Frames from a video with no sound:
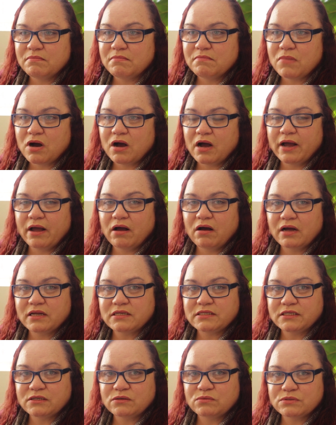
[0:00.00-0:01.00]

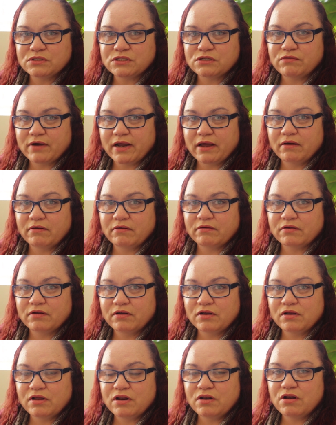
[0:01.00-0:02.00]
ideal was around
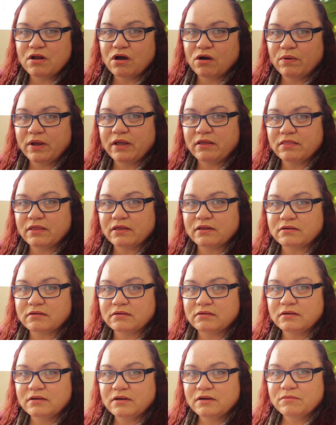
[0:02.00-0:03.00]
knowing that
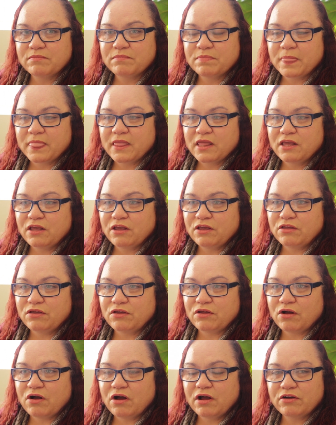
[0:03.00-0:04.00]

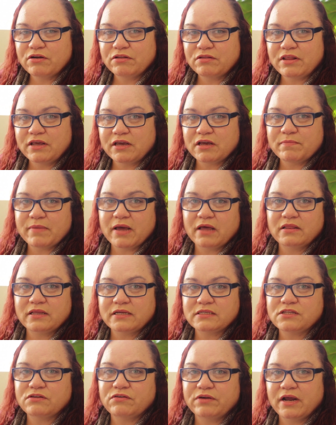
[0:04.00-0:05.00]
I could think about
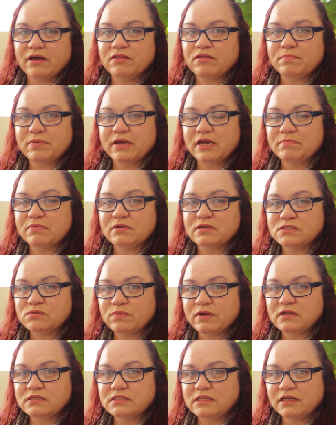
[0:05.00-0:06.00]
these 3 other people as
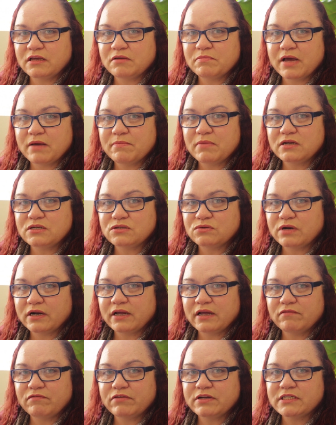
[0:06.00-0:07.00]
well as think about my daughter
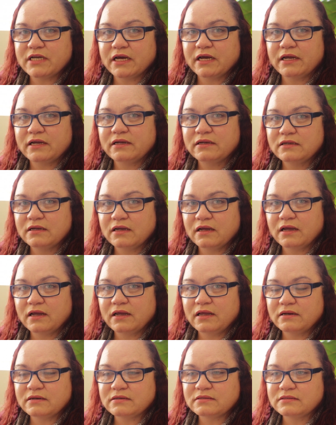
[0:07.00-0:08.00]
every day
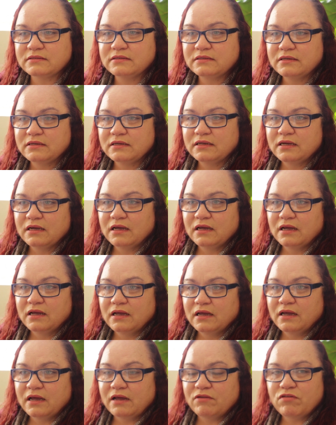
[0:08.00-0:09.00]
and
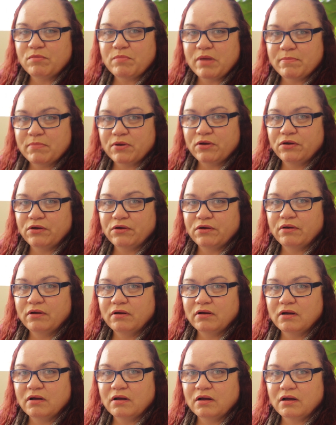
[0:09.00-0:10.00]
remember her.
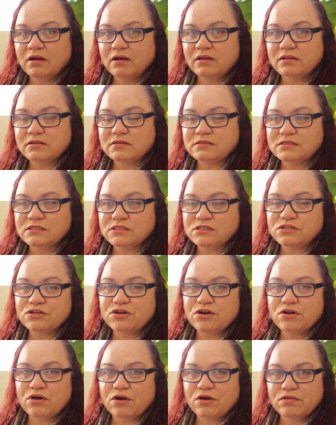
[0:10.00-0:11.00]
Just to
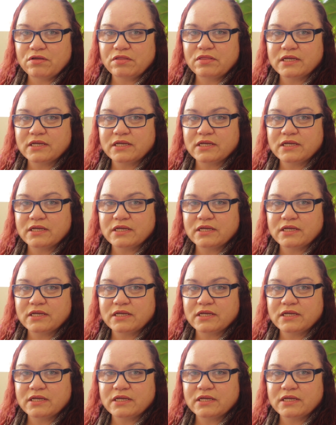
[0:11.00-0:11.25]
know that